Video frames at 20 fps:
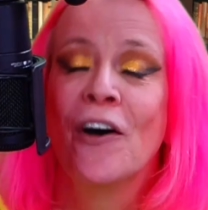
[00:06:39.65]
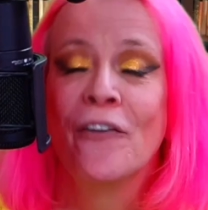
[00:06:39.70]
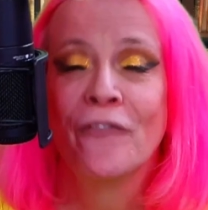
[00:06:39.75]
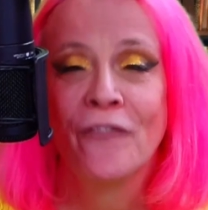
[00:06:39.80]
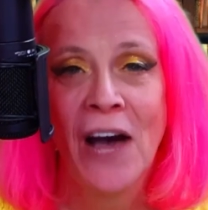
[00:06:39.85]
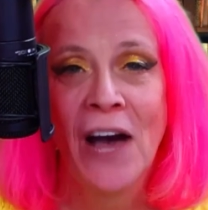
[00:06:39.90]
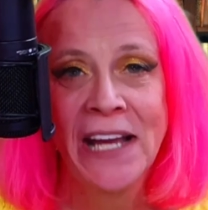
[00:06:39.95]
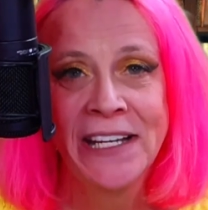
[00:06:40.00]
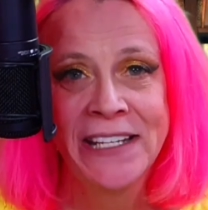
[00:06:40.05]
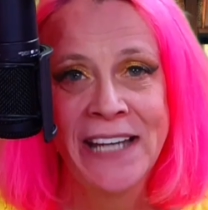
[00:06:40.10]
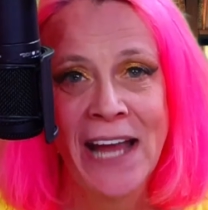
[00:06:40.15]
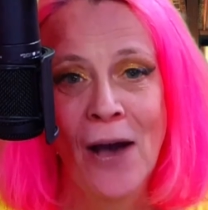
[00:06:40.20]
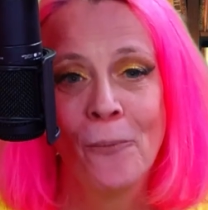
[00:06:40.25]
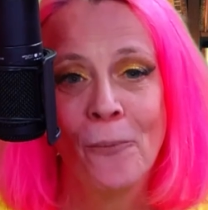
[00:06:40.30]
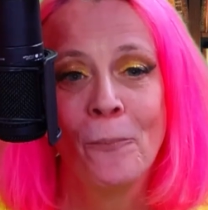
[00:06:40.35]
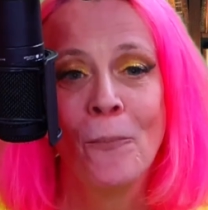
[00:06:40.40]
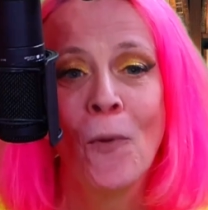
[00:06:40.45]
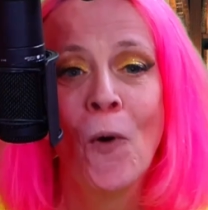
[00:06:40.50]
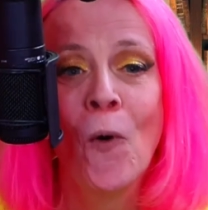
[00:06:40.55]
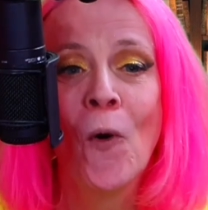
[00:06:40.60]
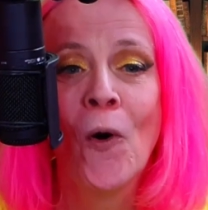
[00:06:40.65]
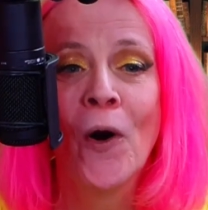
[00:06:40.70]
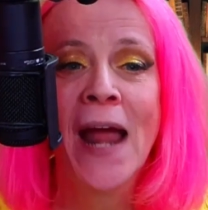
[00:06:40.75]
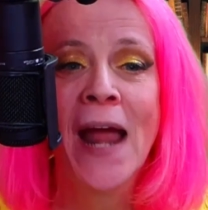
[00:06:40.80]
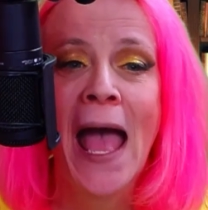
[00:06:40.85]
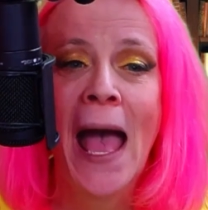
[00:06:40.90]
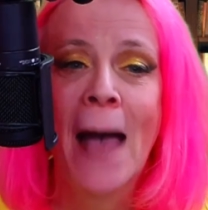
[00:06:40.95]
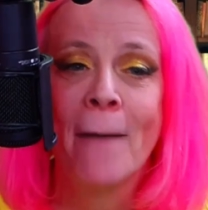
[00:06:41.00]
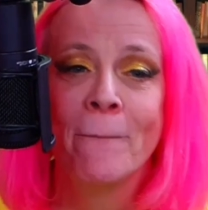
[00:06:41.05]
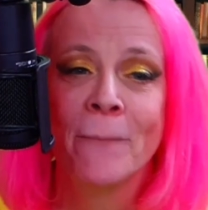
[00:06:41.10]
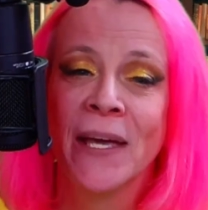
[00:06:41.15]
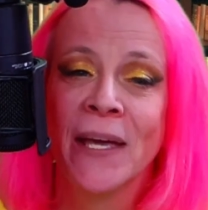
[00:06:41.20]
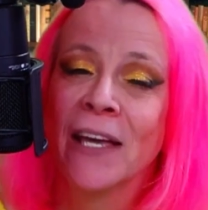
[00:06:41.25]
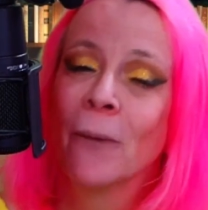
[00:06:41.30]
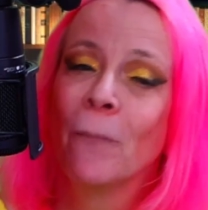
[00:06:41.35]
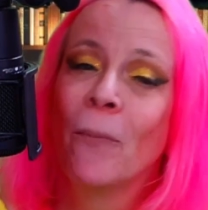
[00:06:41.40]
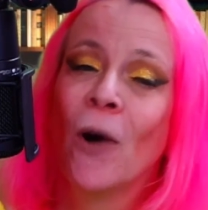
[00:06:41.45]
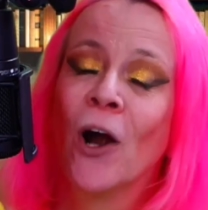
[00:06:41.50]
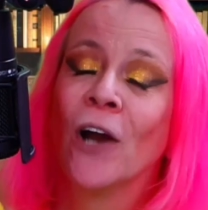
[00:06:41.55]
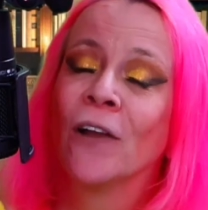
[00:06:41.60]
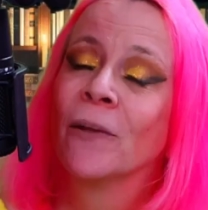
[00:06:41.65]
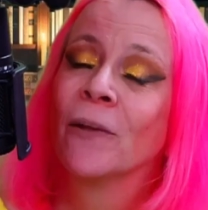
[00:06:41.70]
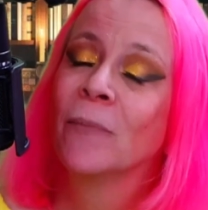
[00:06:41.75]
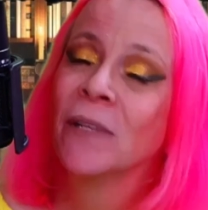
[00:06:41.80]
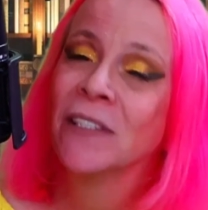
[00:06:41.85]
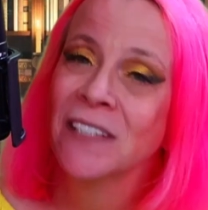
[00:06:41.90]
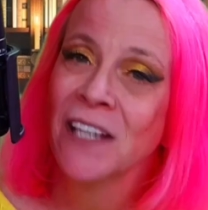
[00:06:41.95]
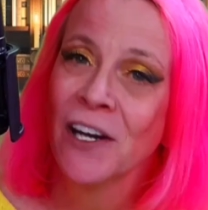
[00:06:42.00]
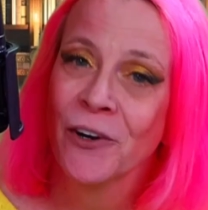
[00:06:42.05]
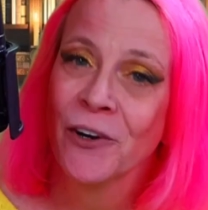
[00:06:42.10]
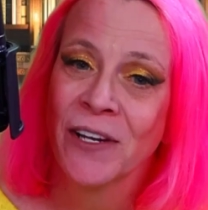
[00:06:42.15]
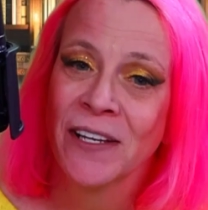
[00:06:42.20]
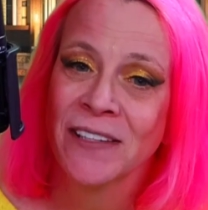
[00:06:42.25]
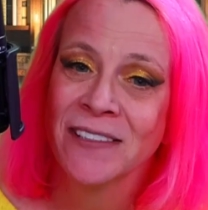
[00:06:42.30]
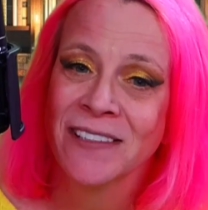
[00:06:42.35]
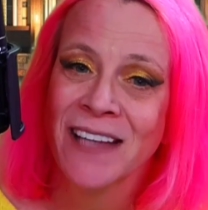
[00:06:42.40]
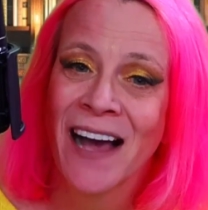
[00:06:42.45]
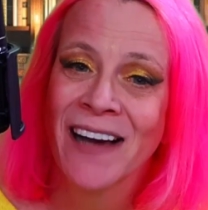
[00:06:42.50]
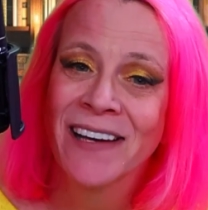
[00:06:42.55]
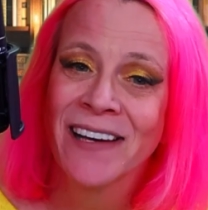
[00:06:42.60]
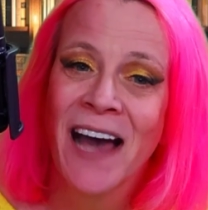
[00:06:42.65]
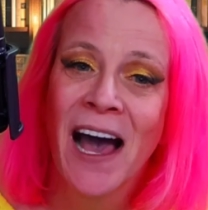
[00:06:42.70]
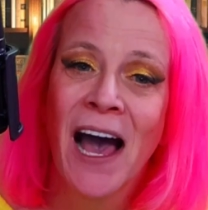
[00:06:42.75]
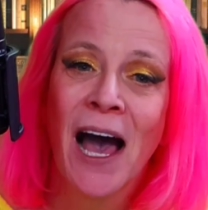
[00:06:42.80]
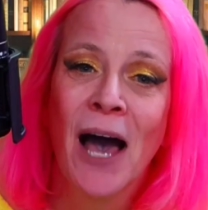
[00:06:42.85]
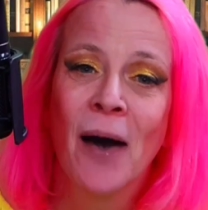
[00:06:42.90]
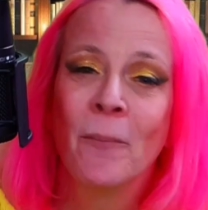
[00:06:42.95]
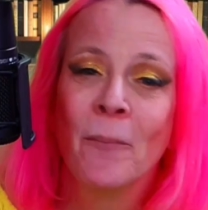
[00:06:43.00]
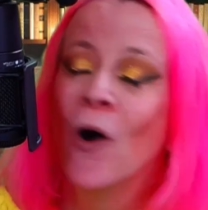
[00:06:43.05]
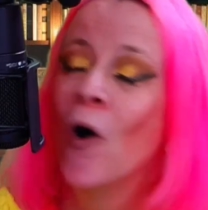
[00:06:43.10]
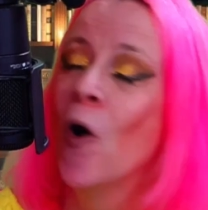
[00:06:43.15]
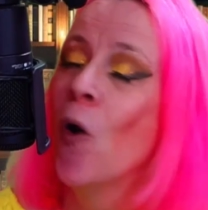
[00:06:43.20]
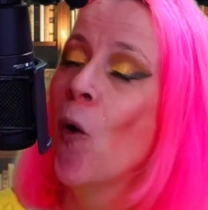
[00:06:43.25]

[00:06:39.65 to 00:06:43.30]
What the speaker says: Find out more at pinkparliamentarian.com